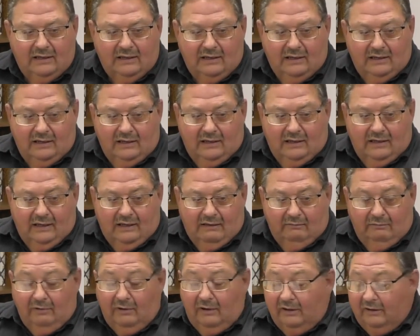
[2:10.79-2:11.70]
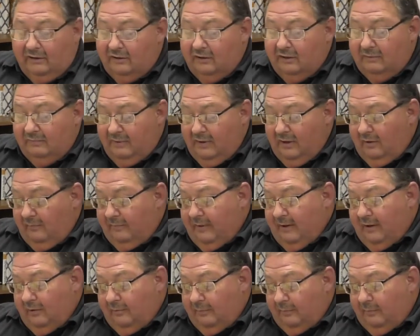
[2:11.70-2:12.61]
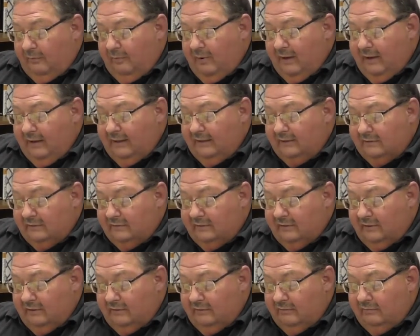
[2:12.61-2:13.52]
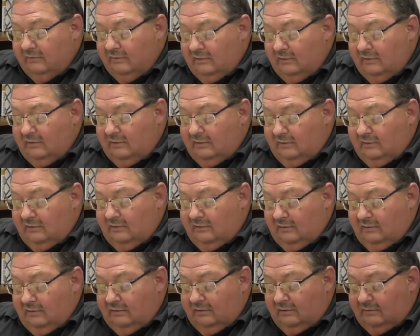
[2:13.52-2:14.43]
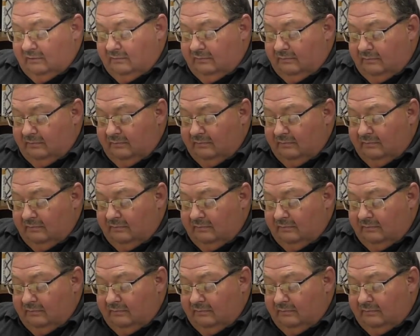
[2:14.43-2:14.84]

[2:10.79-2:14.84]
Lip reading: and really couldn't have been a better parade. So on